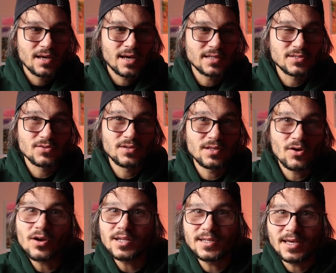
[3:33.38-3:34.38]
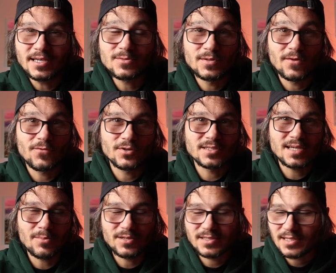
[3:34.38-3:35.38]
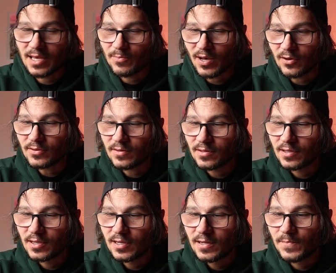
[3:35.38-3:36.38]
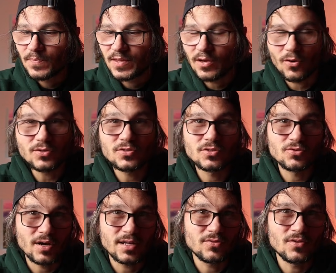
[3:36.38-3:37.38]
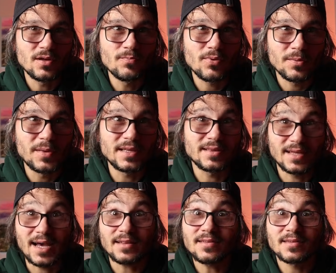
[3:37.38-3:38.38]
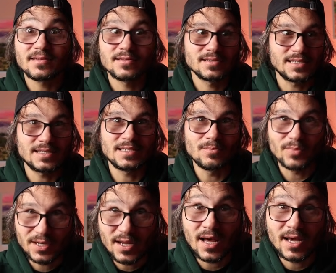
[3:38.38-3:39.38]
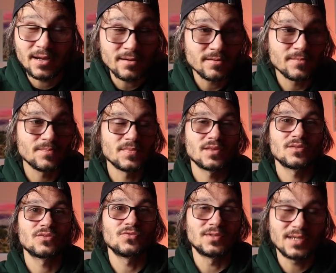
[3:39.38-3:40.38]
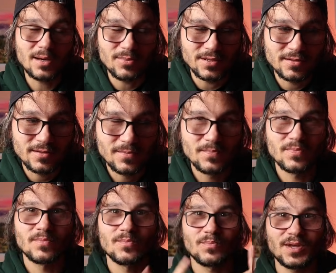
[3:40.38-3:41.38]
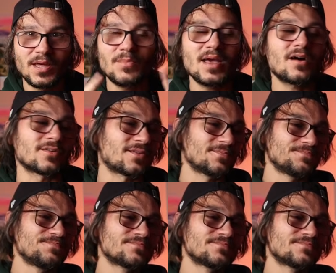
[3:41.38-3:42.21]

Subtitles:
And so in the early days, when the first tablets came out, they also tried to implement that 16:9 to a tablet. But hear me out.